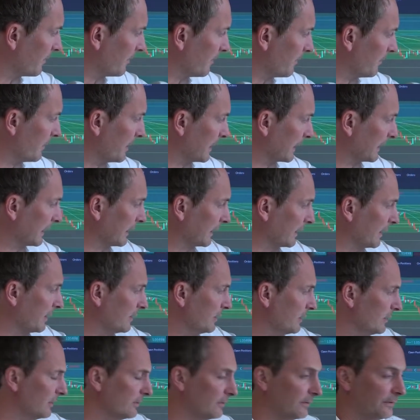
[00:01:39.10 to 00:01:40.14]
making a
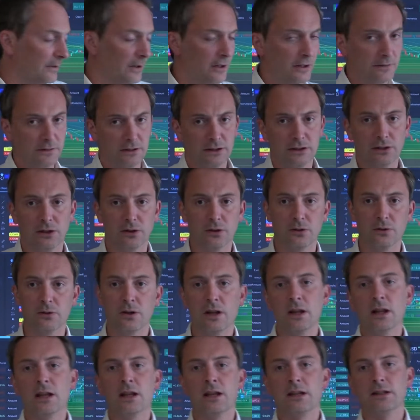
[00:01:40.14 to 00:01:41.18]
new 5-year low.
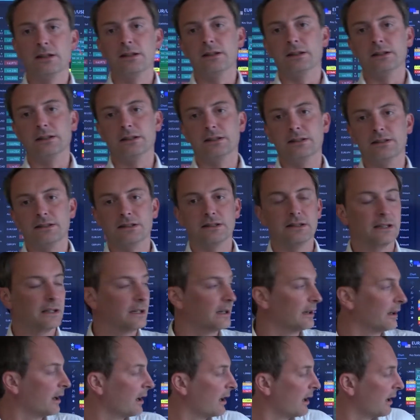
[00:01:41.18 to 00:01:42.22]
You can see
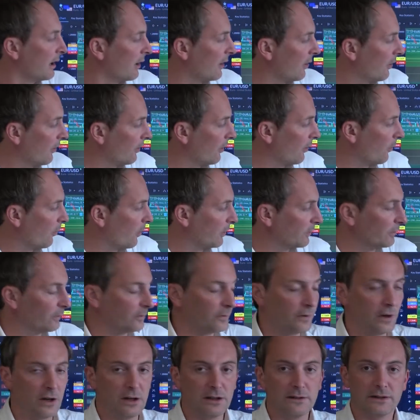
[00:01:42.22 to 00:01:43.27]
there on a
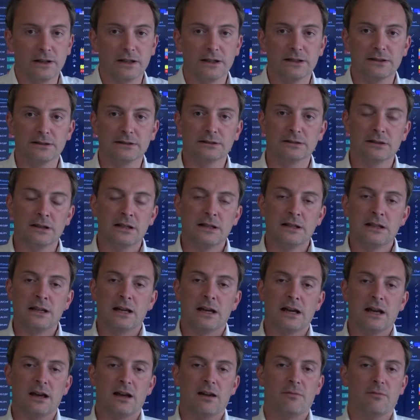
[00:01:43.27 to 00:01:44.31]
1-in-5 handle.
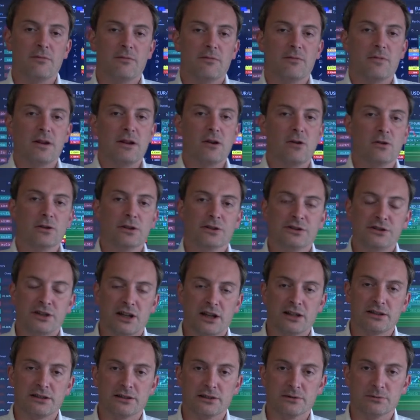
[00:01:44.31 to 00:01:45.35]
All the
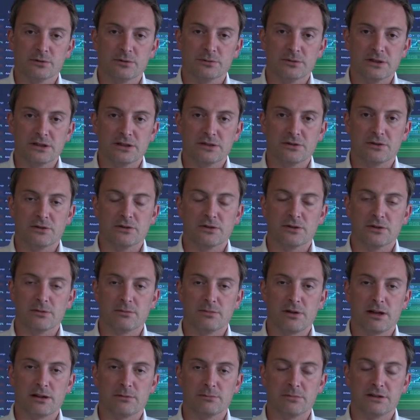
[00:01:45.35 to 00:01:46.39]
chatter at the moment is on the
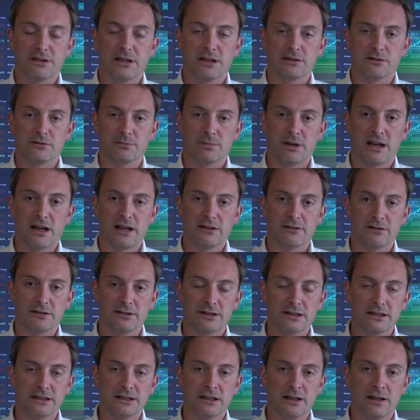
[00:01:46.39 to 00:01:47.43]
potential
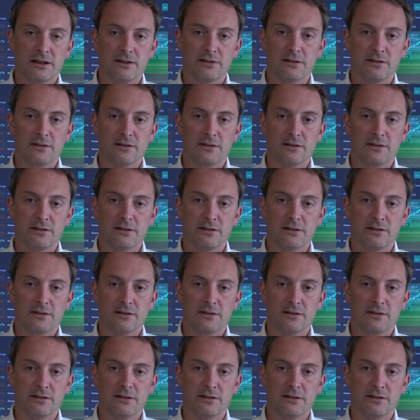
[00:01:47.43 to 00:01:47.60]
parity